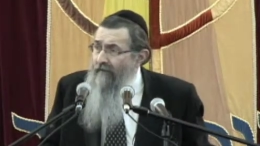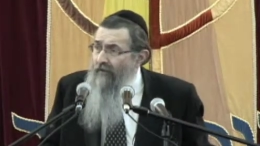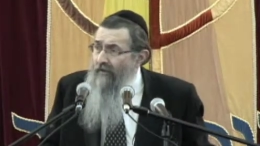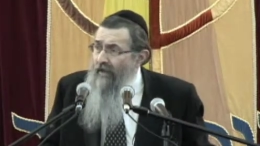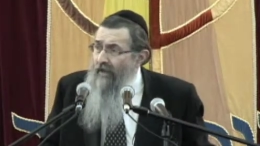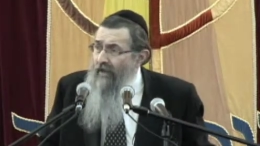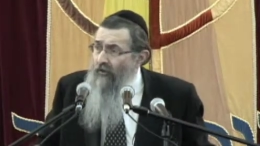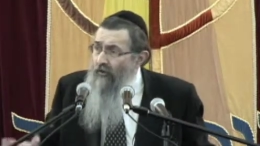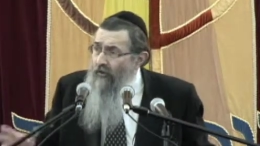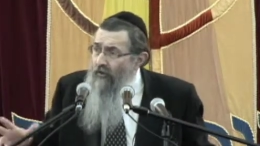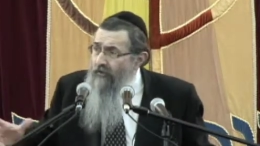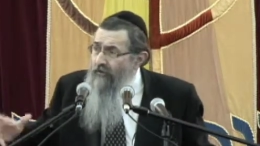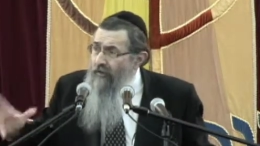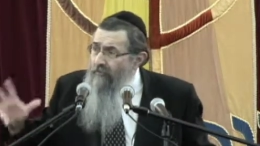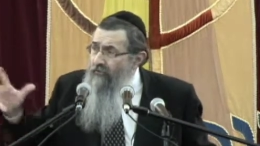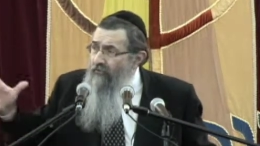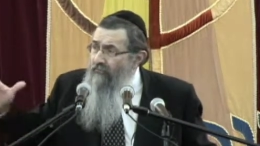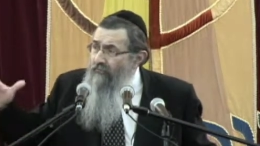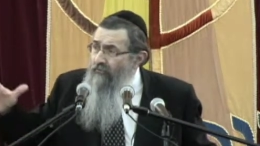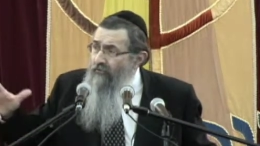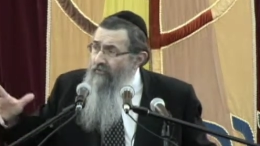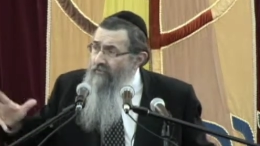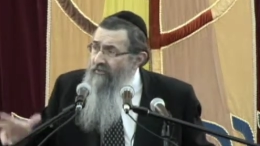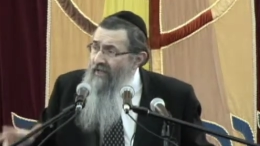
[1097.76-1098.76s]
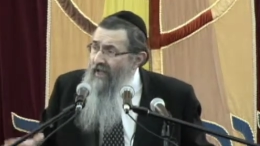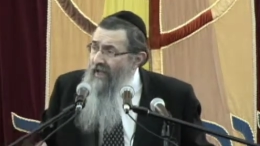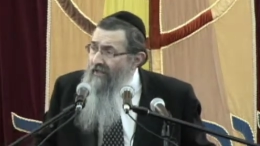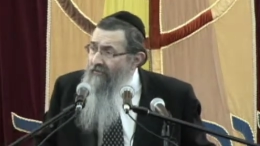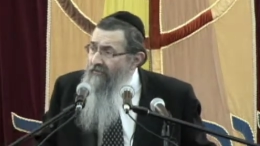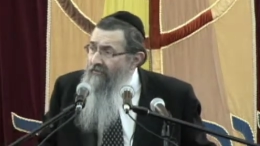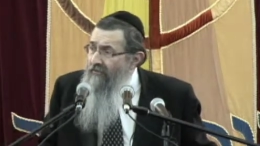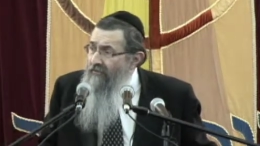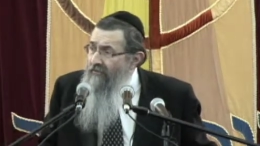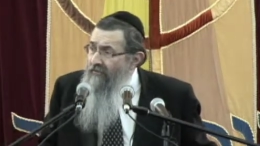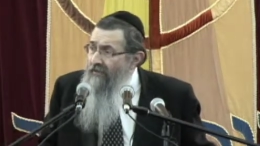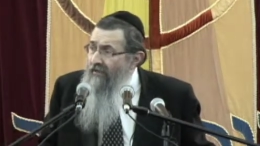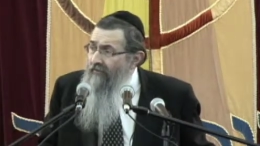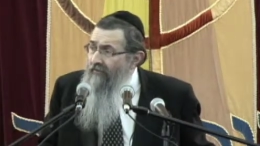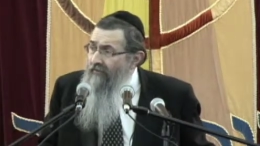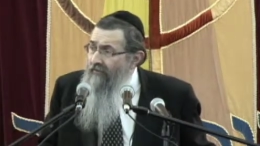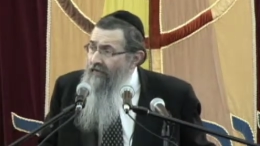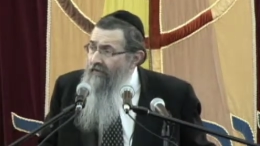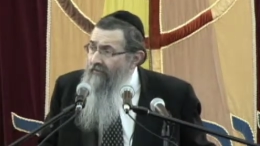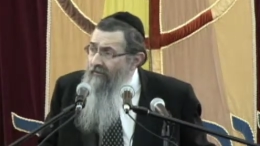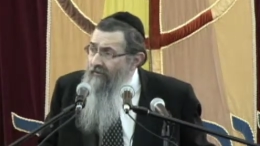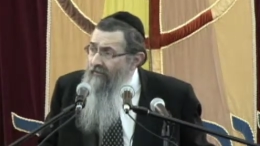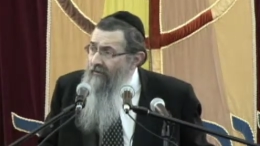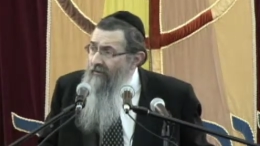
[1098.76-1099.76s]
I called up a frum doctor and I
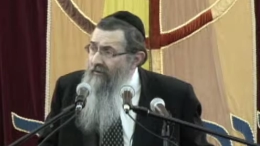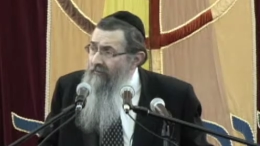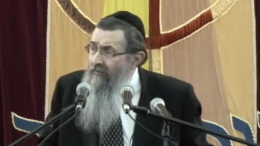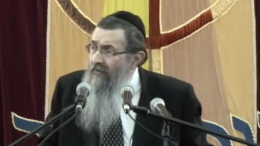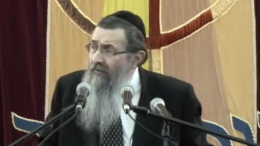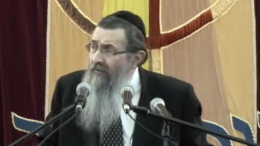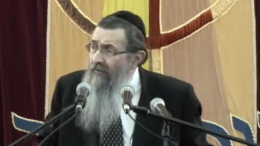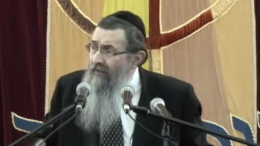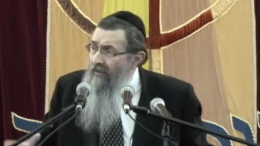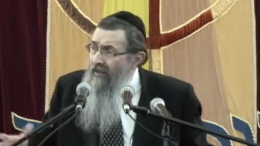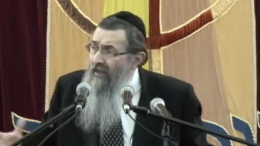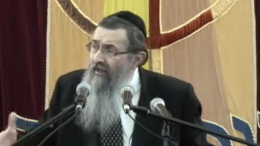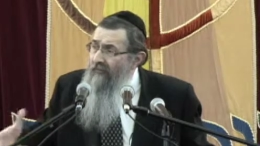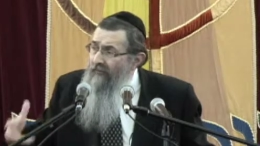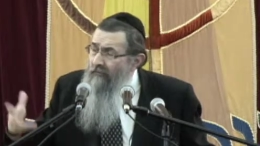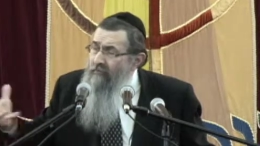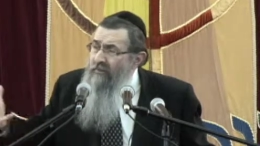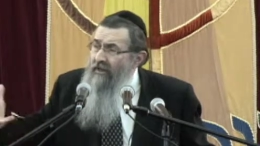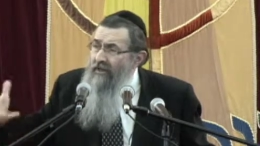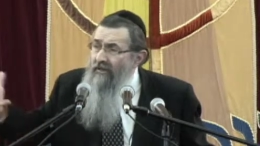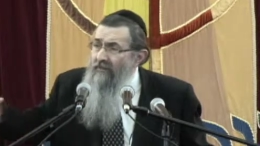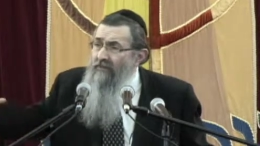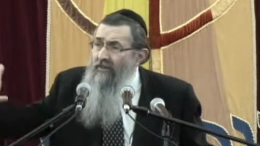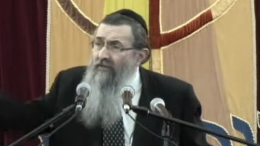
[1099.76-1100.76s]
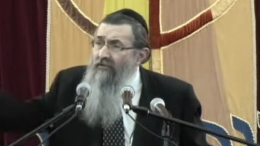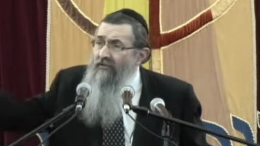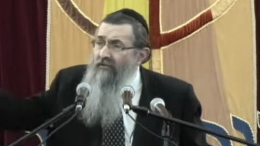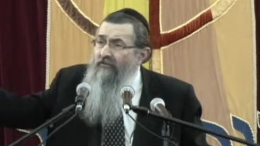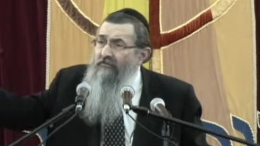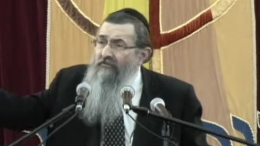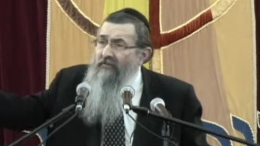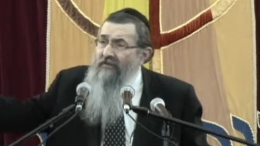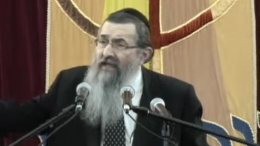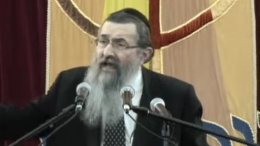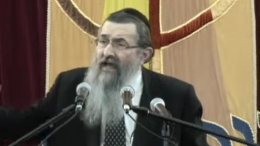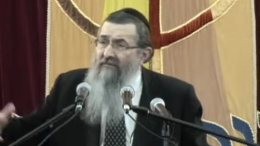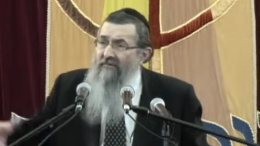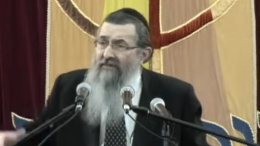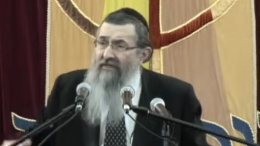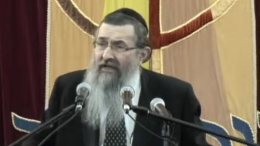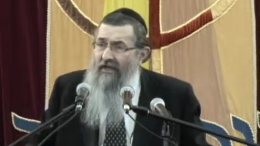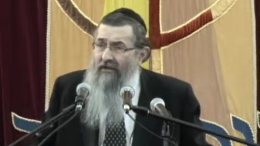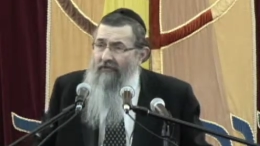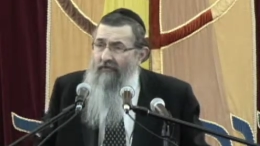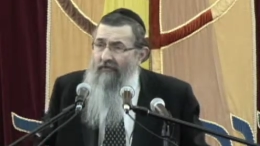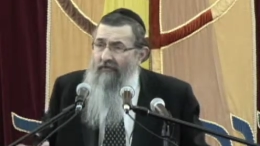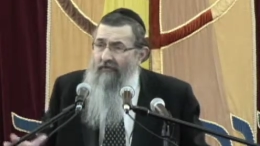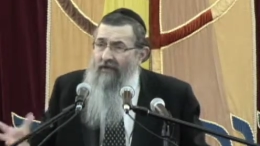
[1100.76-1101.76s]
said to him, explain me this
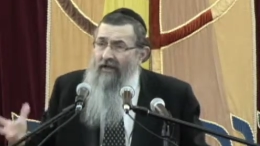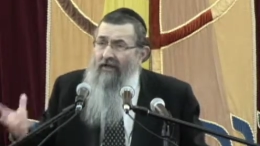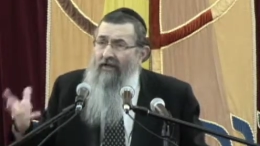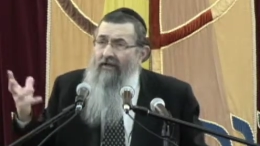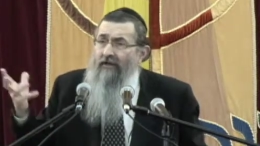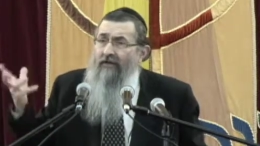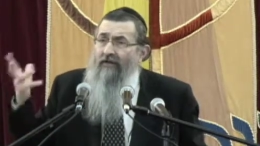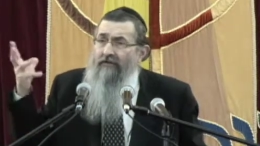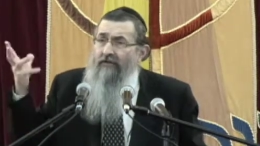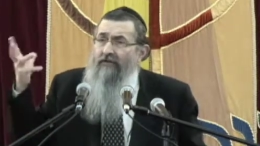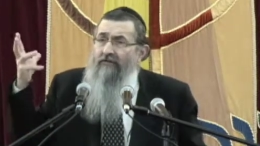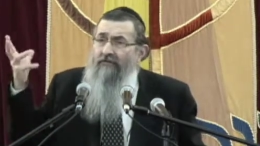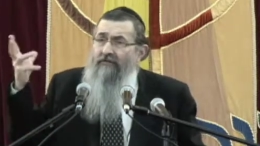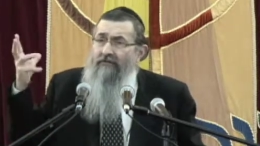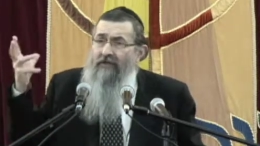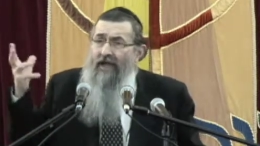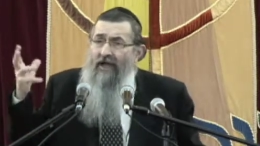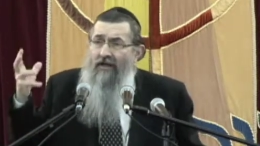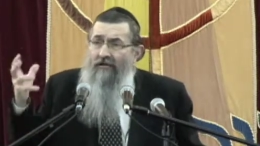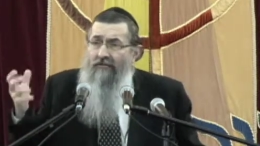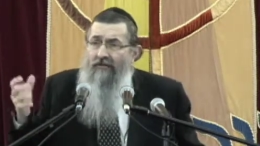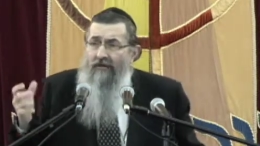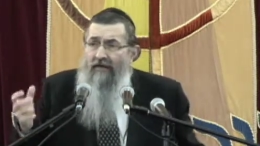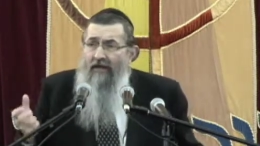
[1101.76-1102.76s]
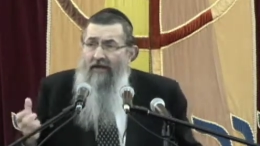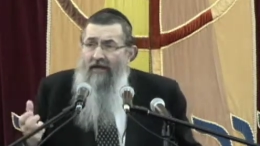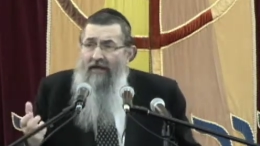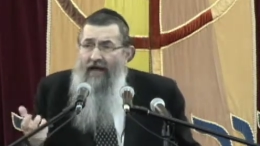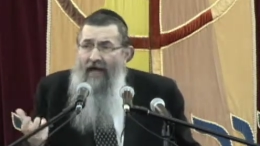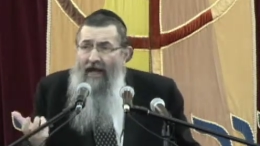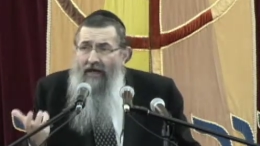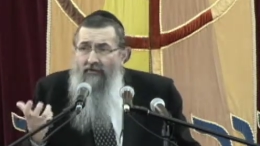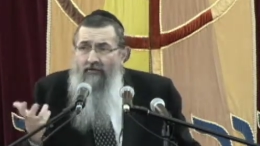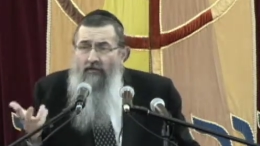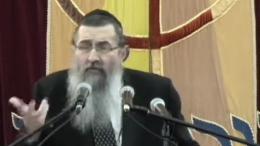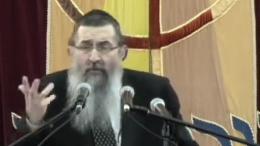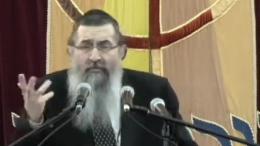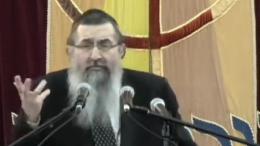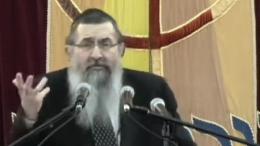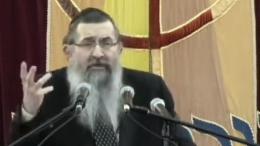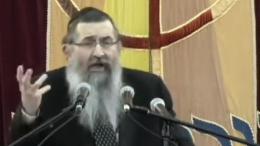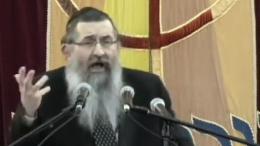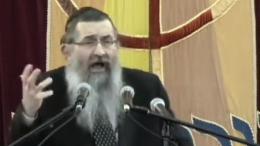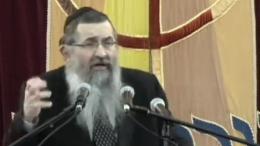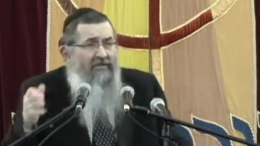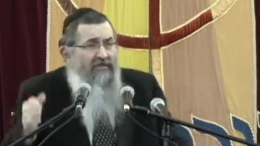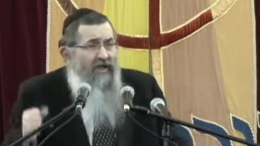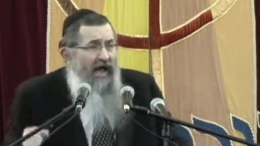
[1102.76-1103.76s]
phenomenon so that I can understand how to
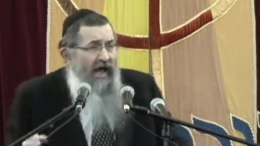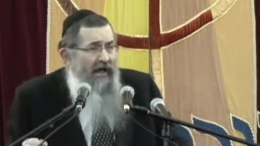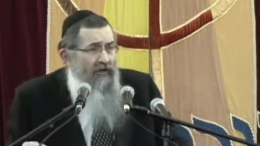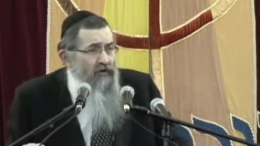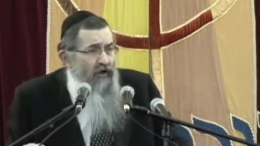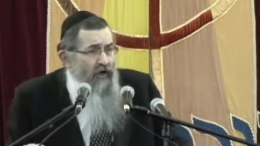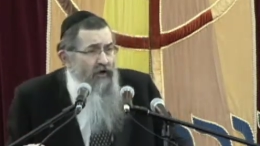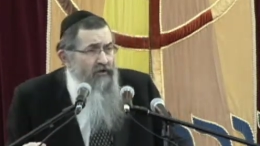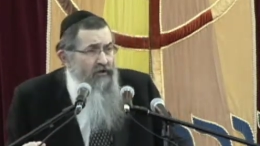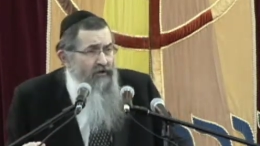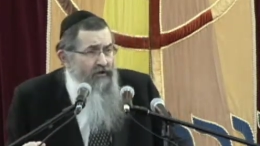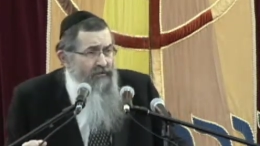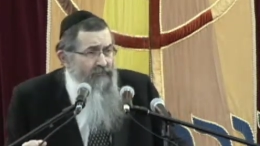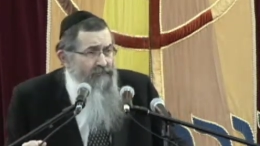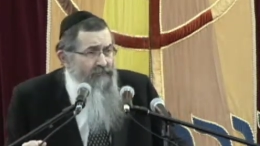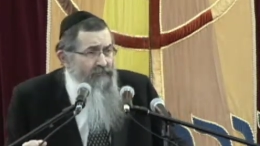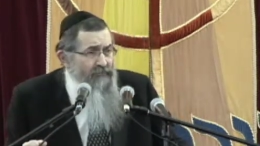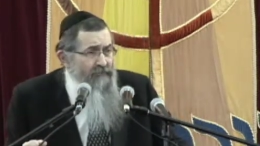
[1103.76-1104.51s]
apply the halacha.